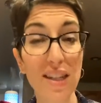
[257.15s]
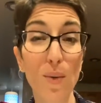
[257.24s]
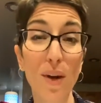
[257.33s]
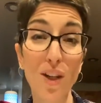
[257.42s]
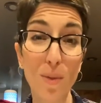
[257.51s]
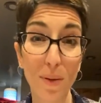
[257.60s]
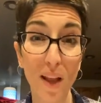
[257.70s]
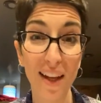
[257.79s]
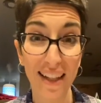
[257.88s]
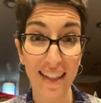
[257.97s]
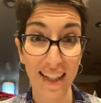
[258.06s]
And I want you to
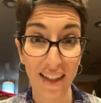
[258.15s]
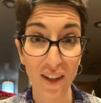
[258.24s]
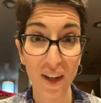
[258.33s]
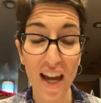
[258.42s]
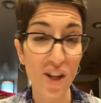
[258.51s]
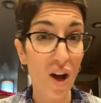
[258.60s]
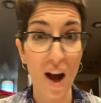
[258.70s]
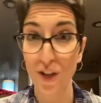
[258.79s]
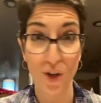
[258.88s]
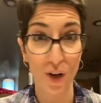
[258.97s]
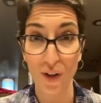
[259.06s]
plug in here and
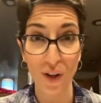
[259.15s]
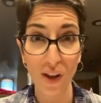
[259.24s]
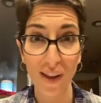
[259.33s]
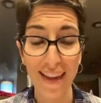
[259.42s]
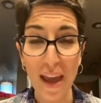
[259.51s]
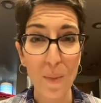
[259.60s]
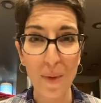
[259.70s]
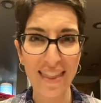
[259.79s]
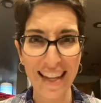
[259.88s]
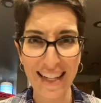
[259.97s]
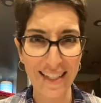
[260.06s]
not turtle
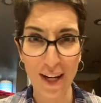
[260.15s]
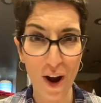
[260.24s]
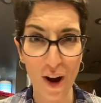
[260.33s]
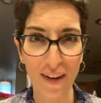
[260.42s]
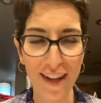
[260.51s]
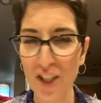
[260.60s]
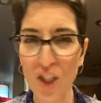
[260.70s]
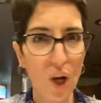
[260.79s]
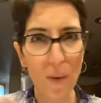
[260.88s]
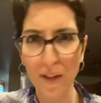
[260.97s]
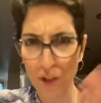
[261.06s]
when things get hard, not to
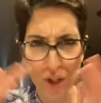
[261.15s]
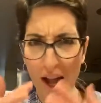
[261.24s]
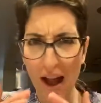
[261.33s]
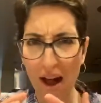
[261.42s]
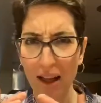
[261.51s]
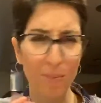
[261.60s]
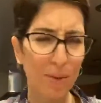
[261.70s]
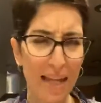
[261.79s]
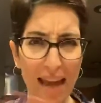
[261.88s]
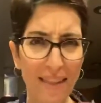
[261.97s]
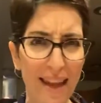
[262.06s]
go in your shell and
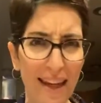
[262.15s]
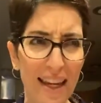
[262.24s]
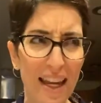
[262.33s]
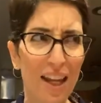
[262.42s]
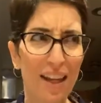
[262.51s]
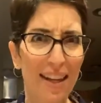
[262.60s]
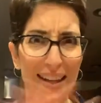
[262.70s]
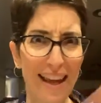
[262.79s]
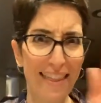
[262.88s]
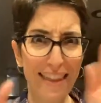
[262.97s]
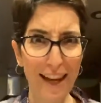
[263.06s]
pretend like
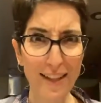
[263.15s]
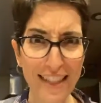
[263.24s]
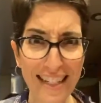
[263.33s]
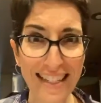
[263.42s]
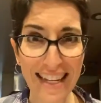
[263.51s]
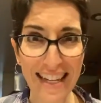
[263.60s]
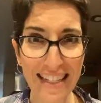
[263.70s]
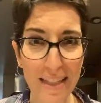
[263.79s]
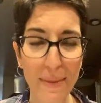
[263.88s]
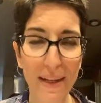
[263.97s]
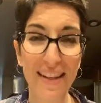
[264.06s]
nothing else
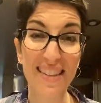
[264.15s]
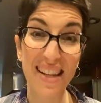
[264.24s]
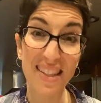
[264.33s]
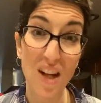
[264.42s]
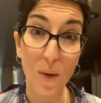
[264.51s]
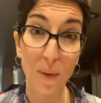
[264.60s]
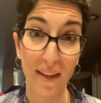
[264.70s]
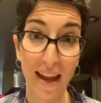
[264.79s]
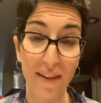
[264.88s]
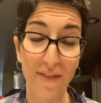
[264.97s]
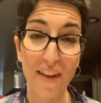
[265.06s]
exists, because that's not real life.